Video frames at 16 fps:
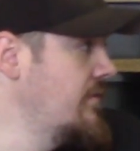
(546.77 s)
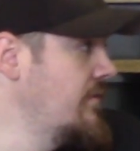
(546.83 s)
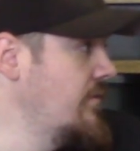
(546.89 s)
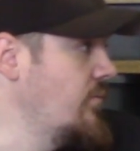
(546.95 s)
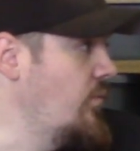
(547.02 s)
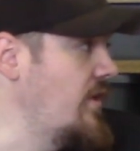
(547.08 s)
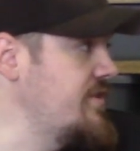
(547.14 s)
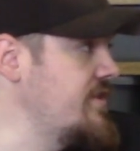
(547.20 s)

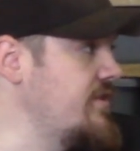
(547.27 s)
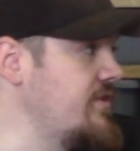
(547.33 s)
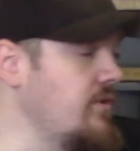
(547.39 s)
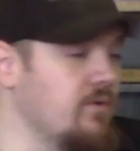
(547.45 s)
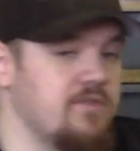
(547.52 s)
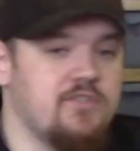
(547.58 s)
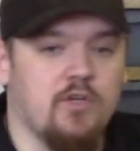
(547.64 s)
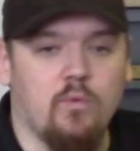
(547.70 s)
wasn't
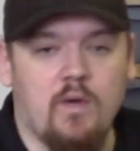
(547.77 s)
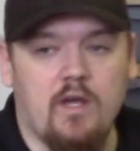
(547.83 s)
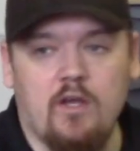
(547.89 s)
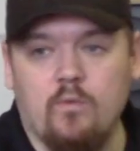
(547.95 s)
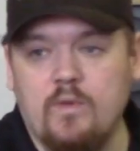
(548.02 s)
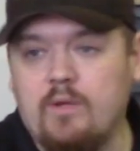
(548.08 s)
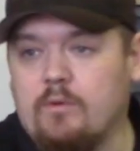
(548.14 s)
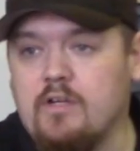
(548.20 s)
doing so well,
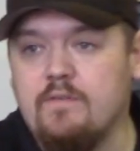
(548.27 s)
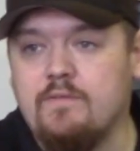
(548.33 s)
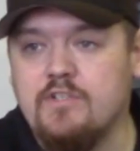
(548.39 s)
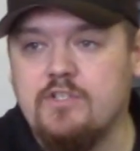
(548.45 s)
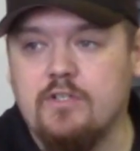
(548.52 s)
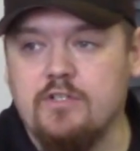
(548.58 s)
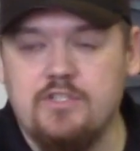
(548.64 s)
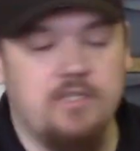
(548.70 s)
and we weren't
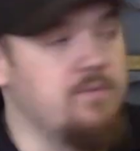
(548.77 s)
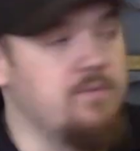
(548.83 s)
even sure she was